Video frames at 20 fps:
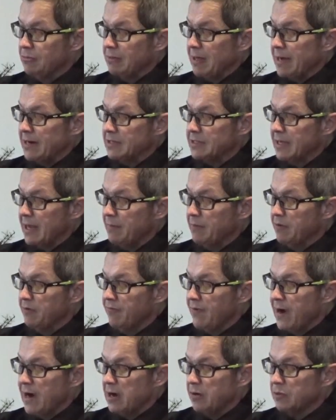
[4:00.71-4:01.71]
that escaped the
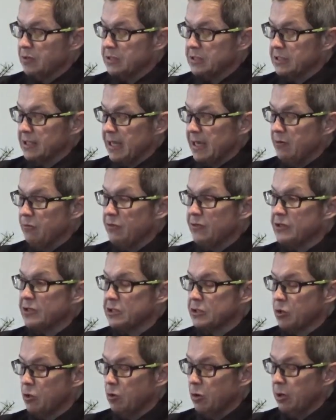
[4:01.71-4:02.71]
fire were slain with the
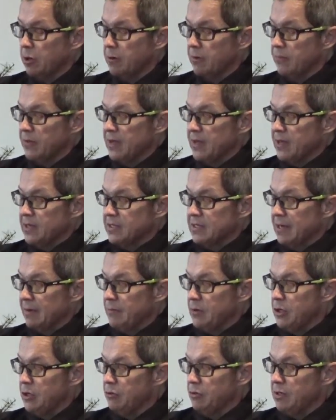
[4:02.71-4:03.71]
sword. Some
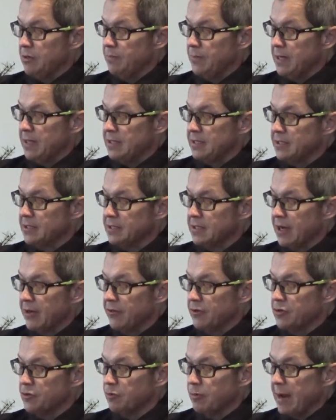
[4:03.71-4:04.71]
hewed to pieces,
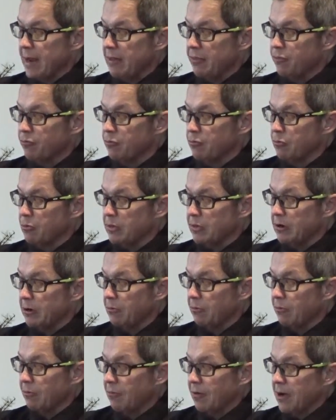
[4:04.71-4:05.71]
others ran through with
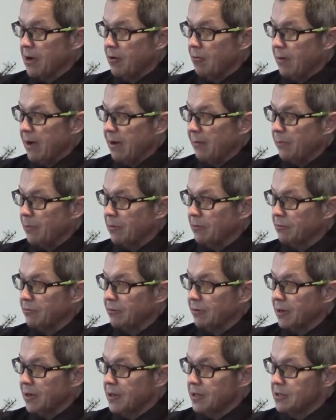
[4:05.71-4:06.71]
their rapiers,
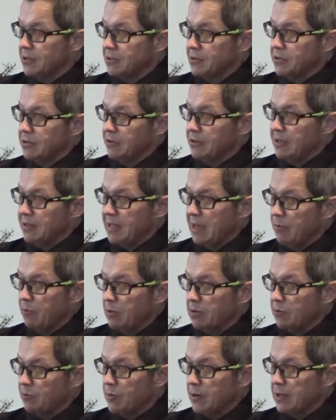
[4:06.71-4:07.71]
so that they
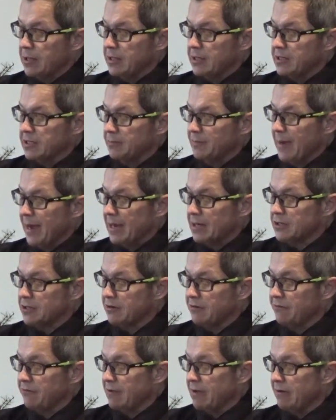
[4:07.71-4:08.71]
were quickly dispatched
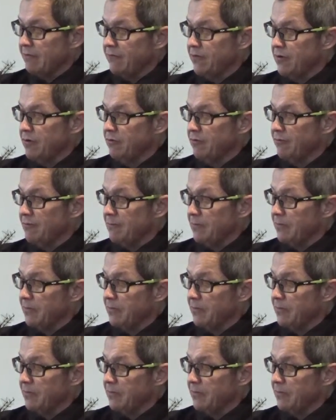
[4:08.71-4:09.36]
and few